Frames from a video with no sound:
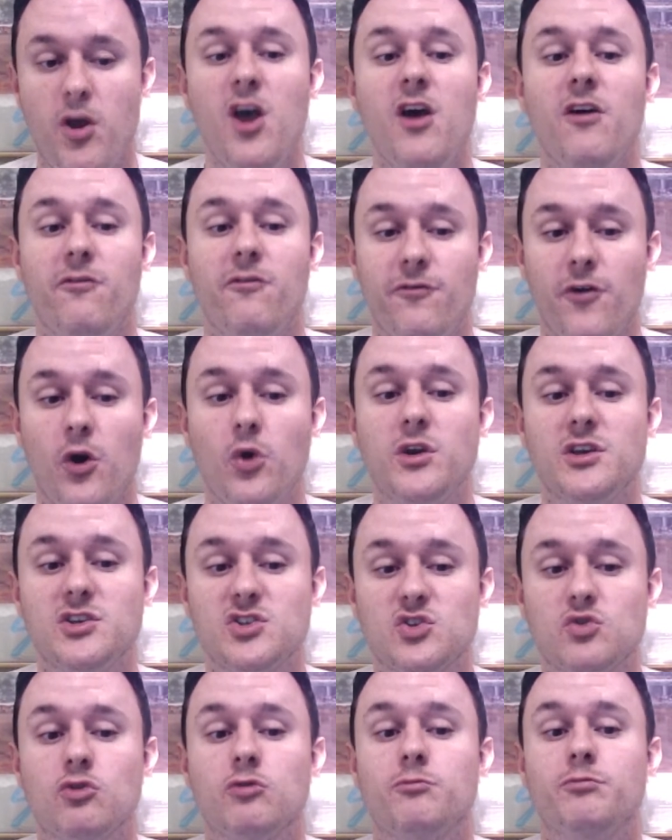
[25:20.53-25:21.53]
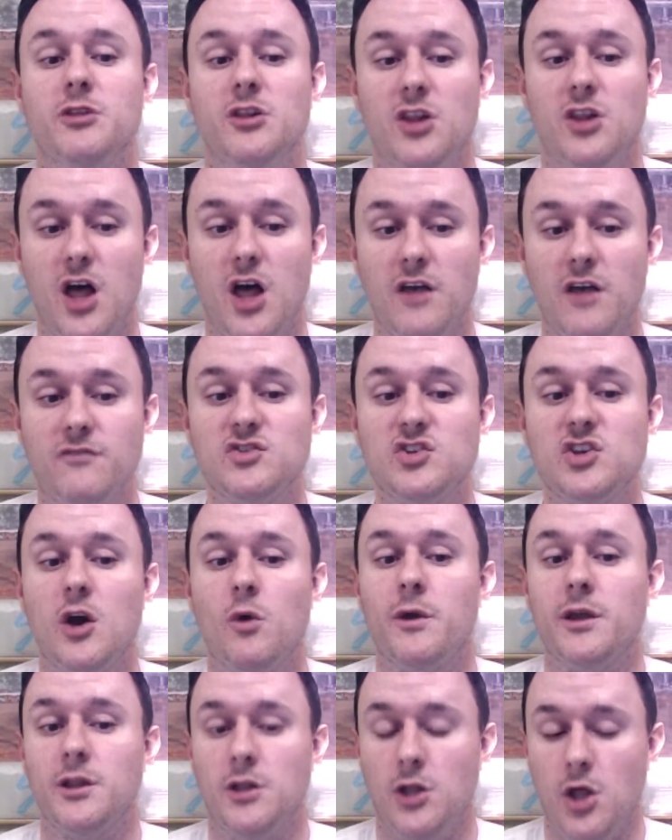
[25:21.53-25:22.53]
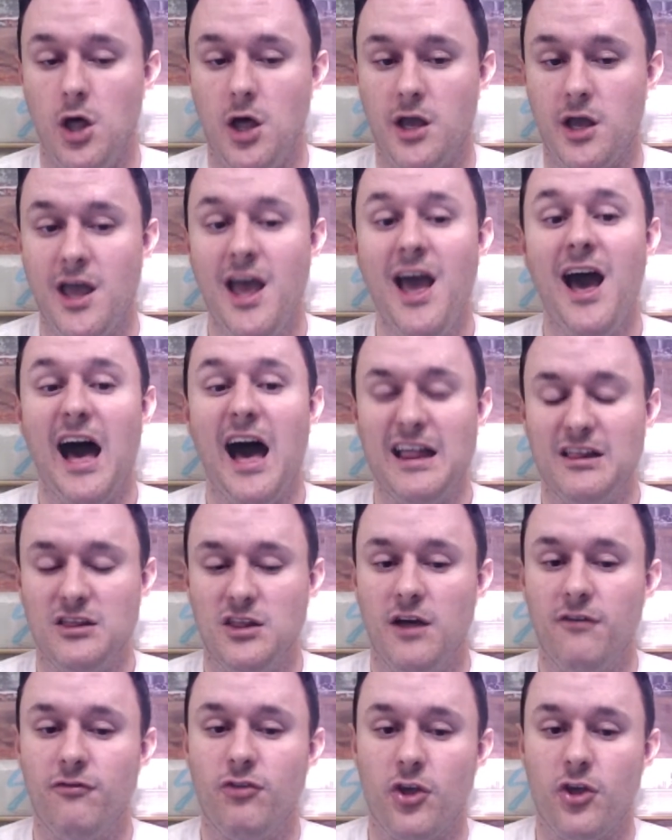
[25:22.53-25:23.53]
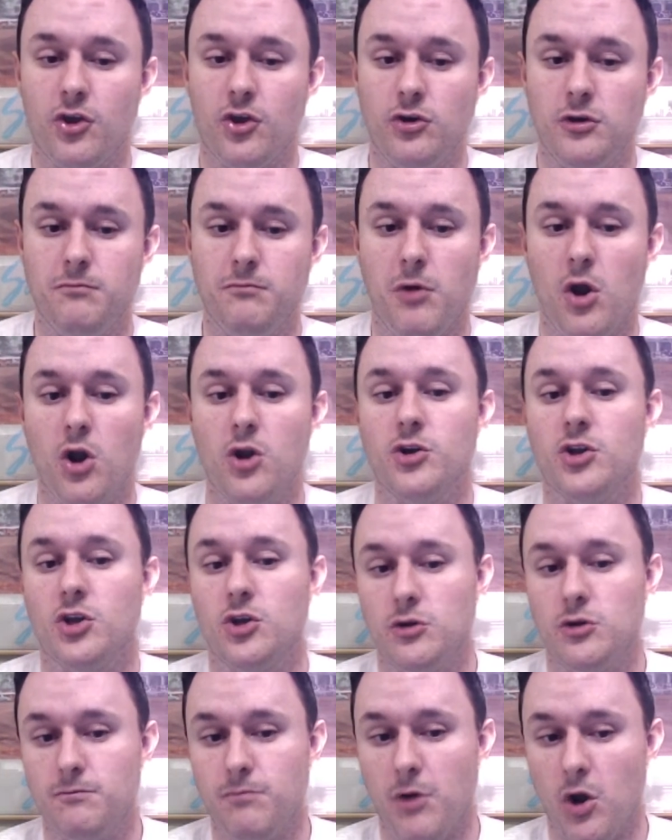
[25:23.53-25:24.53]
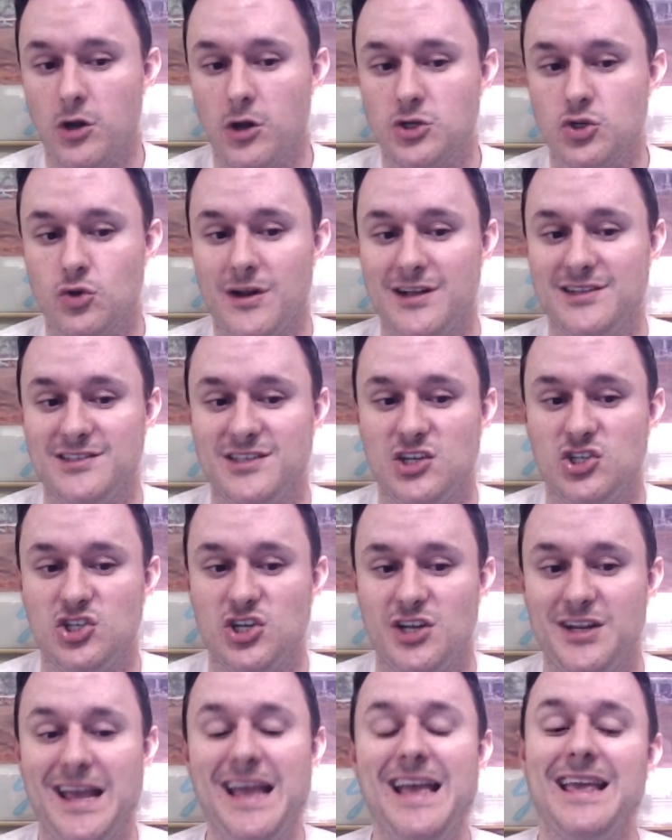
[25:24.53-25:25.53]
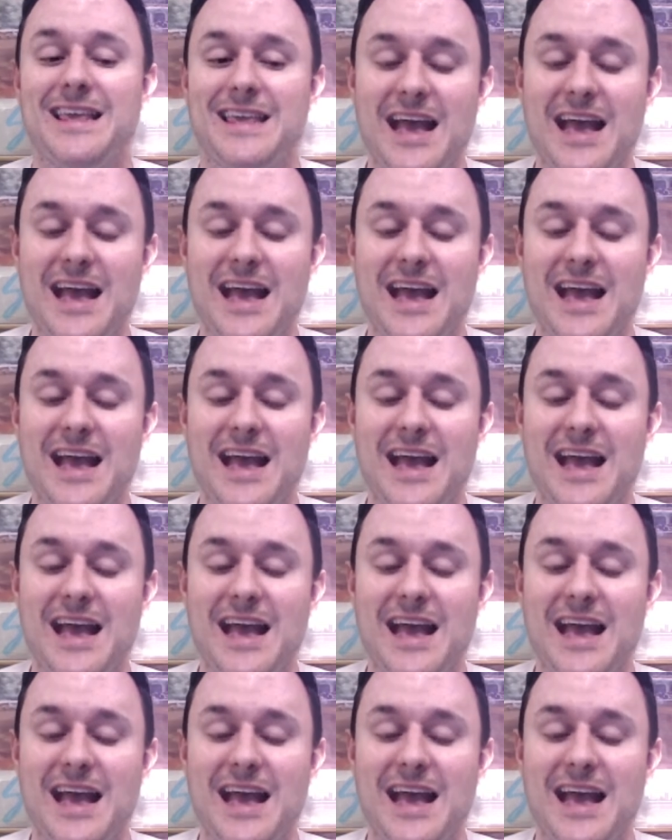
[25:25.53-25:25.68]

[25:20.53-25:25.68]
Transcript: Focus Group loves going long. I love the good barn to good barn transition.